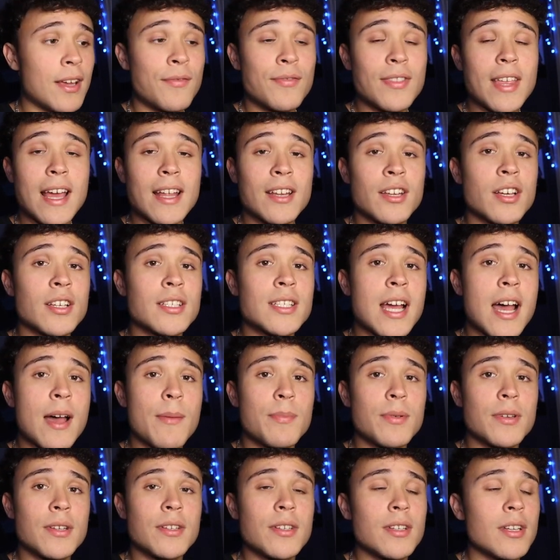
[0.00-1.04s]
If that does
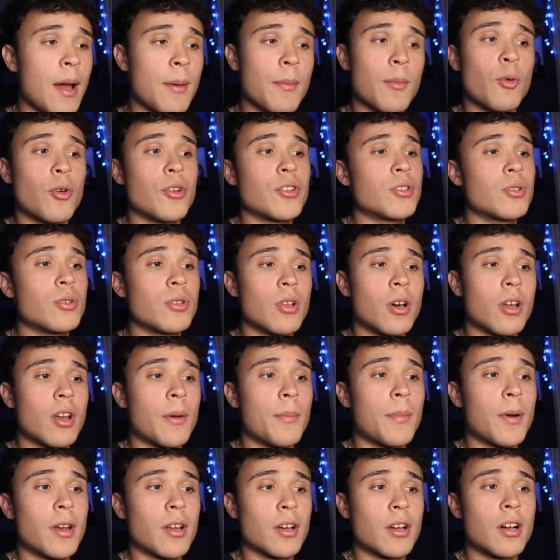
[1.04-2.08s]
happen, I'm going to load up on a